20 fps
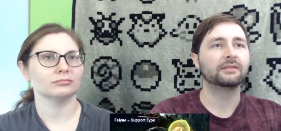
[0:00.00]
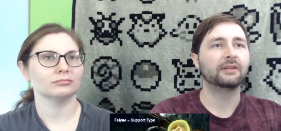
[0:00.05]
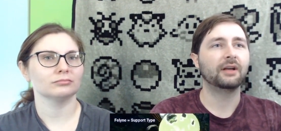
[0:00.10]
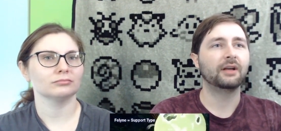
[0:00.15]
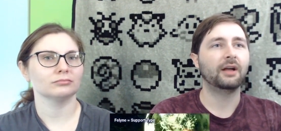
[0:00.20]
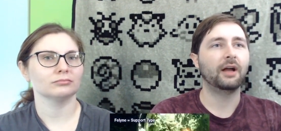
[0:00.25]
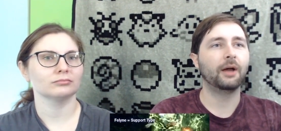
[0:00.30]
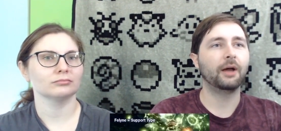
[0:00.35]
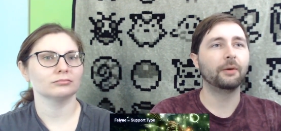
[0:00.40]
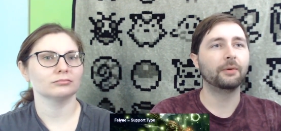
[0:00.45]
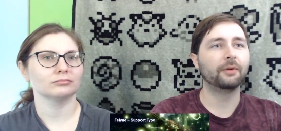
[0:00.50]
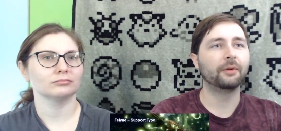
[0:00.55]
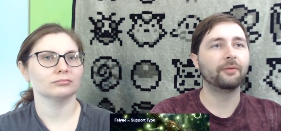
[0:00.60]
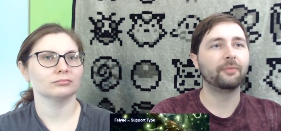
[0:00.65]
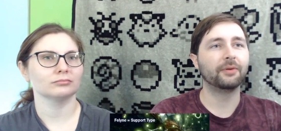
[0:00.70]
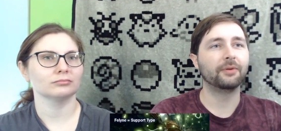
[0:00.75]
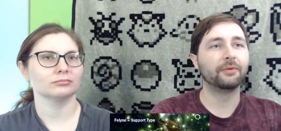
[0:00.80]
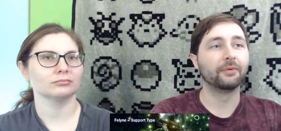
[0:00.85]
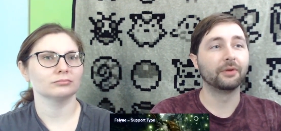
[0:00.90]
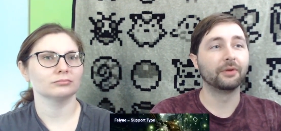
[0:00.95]
Speaker 1: I would have been
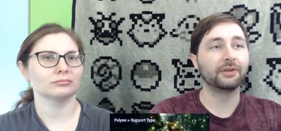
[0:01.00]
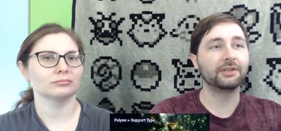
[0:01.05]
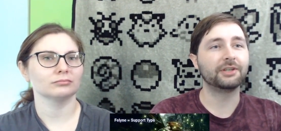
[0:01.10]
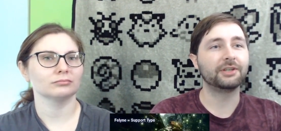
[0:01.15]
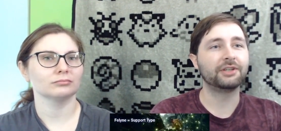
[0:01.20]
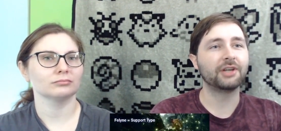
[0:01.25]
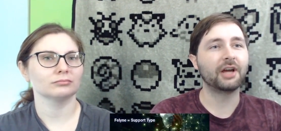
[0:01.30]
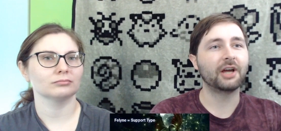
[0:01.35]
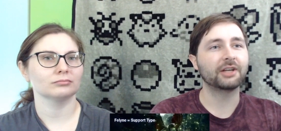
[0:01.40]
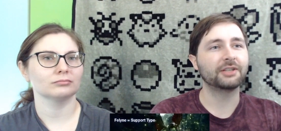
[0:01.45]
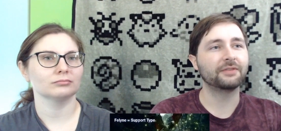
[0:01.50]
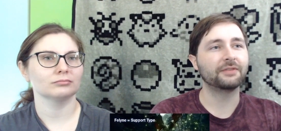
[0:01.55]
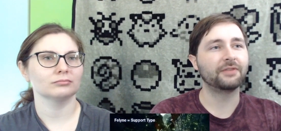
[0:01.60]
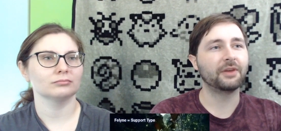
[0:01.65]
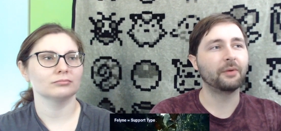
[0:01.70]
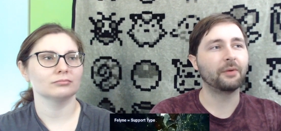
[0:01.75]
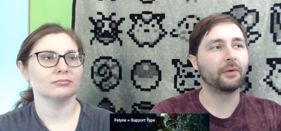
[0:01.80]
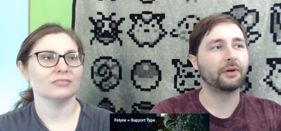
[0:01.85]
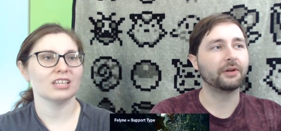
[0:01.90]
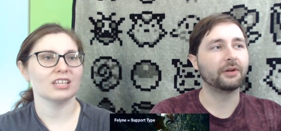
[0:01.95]
really shocked if they
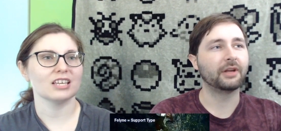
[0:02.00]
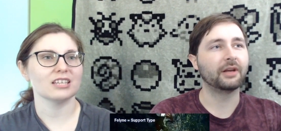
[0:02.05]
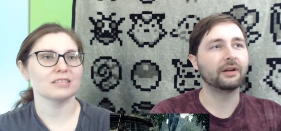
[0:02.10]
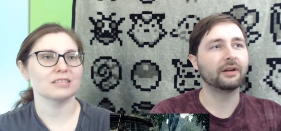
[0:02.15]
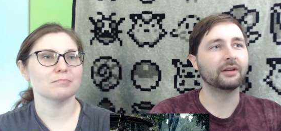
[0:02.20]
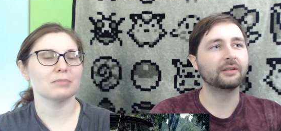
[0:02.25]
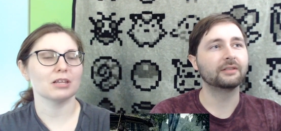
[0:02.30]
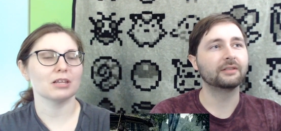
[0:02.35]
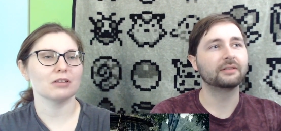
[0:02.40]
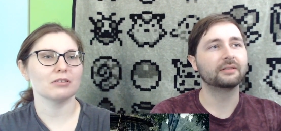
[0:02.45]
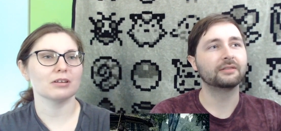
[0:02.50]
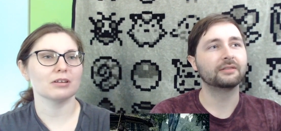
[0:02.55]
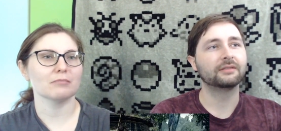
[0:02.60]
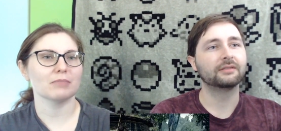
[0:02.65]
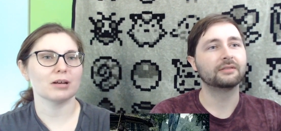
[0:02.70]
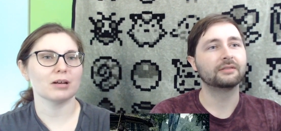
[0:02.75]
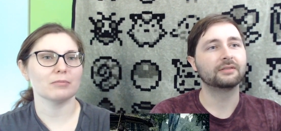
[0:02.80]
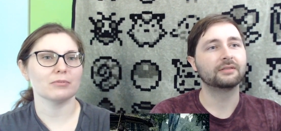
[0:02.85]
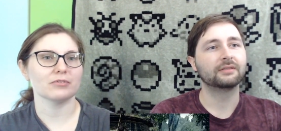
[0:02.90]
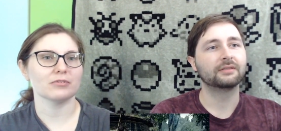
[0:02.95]
weren't here. He's blowing
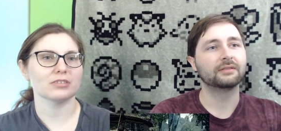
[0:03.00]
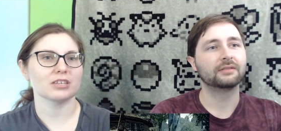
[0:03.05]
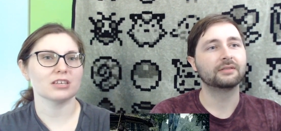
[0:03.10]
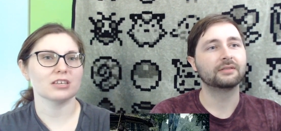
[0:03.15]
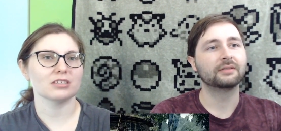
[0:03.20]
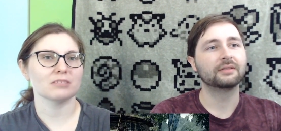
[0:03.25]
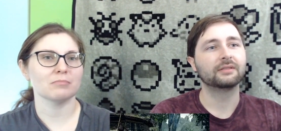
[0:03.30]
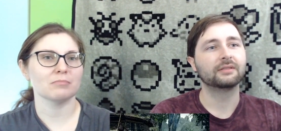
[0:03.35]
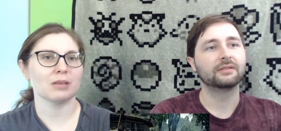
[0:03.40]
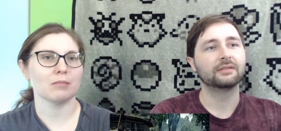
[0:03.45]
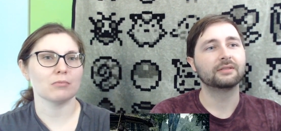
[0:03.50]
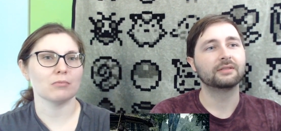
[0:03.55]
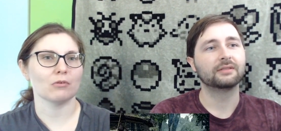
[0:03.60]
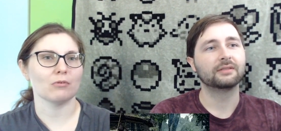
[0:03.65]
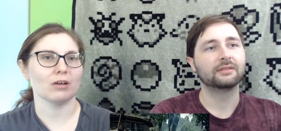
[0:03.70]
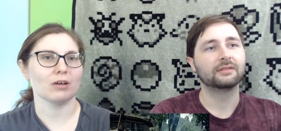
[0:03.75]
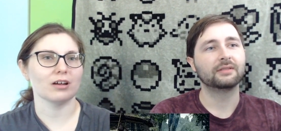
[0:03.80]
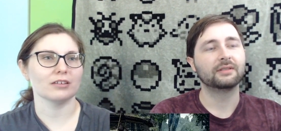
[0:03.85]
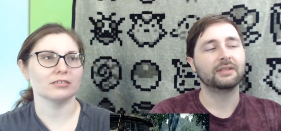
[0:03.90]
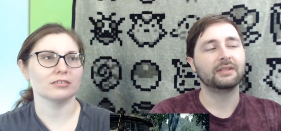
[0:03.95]
bubbles. He has a
Speaker 2: bubble on.
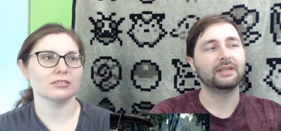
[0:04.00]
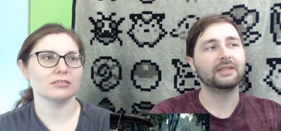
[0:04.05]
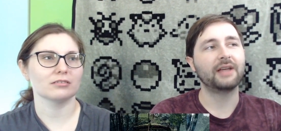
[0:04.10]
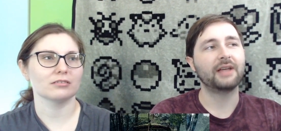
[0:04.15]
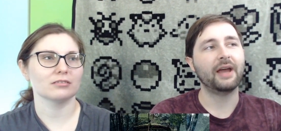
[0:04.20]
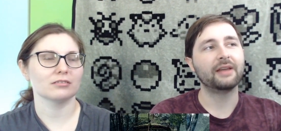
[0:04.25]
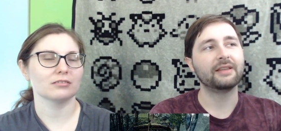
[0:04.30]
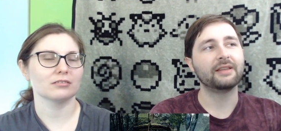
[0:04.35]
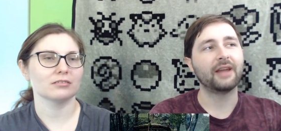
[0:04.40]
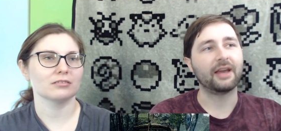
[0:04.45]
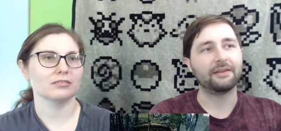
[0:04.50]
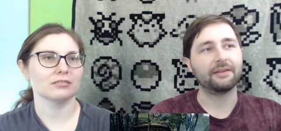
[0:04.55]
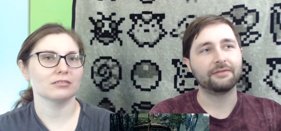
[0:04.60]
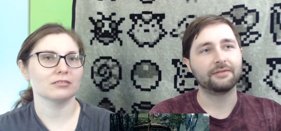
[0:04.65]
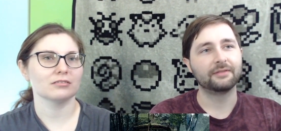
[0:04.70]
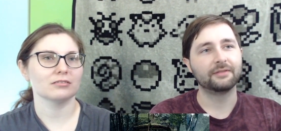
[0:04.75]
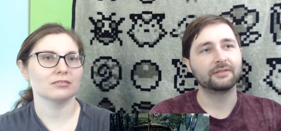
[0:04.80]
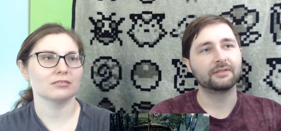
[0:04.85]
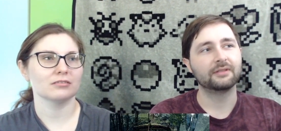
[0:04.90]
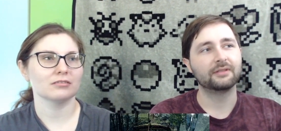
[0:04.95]
He got knife.
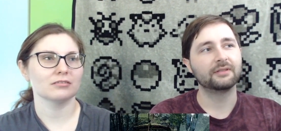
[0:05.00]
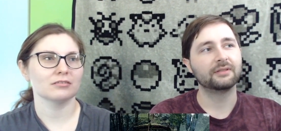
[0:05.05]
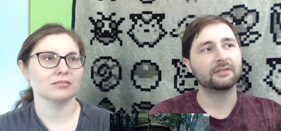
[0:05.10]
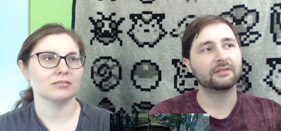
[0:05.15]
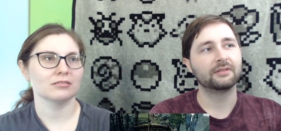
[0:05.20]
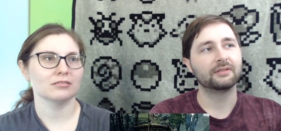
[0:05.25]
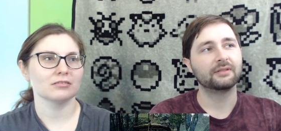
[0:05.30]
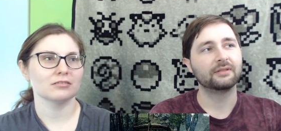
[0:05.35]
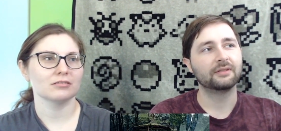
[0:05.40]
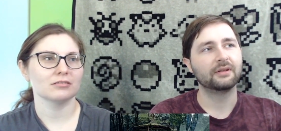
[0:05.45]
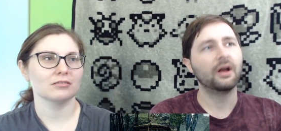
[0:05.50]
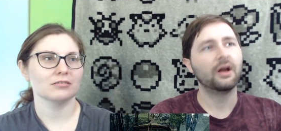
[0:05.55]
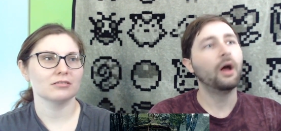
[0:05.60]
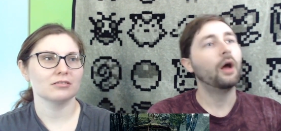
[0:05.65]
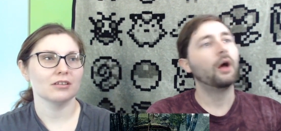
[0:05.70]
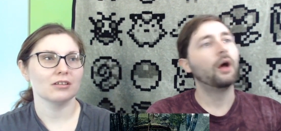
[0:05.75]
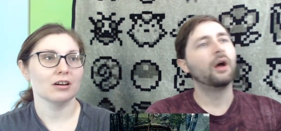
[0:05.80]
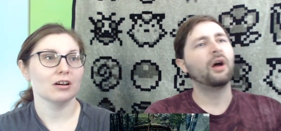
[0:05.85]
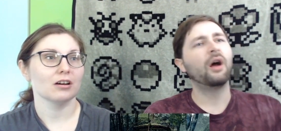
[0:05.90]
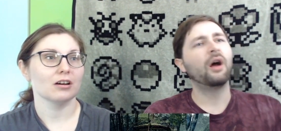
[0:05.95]

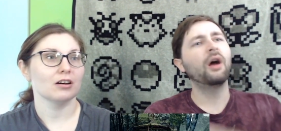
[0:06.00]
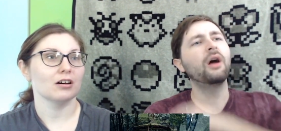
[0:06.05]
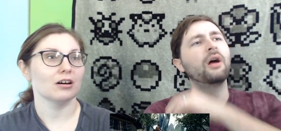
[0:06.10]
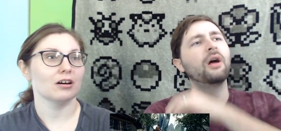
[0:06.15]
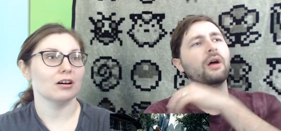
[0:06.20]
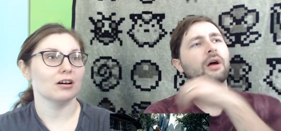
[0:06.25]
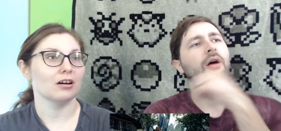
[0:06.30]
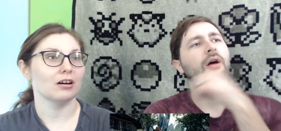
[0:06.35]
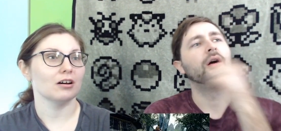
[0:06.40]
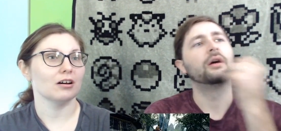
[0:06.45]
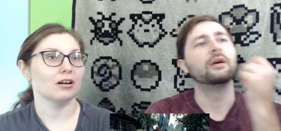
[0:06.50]
Speaker 1: Huh! Oh.